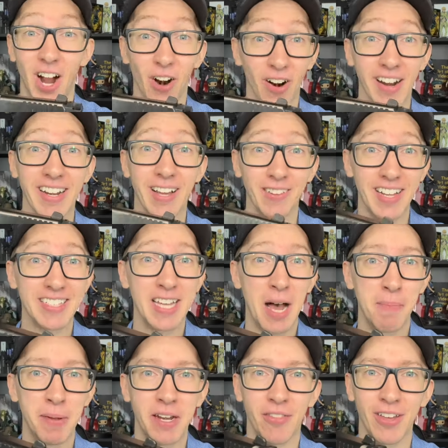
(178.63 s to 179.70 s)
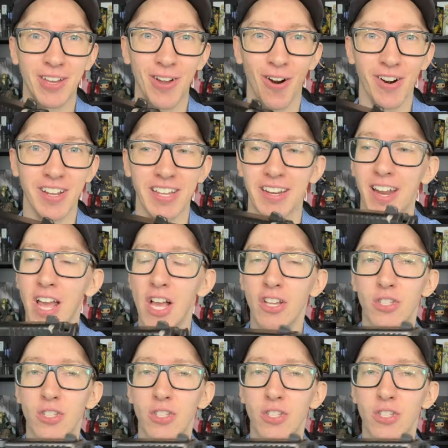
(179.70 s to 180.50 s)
All right, now let's hop into the Guardian.